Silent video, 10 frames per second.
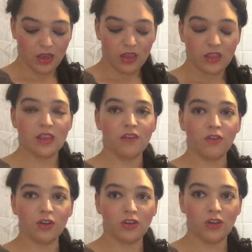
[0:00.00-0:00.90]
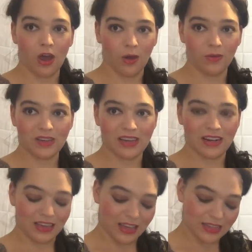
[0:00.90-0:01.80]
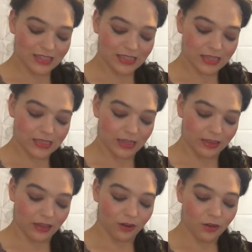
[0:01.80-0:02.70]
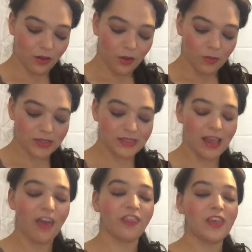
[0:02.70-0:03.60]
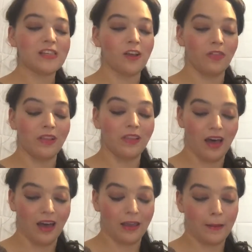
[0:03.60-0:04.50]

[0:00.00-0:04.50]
Never go in against a Sicilian when death is on the line.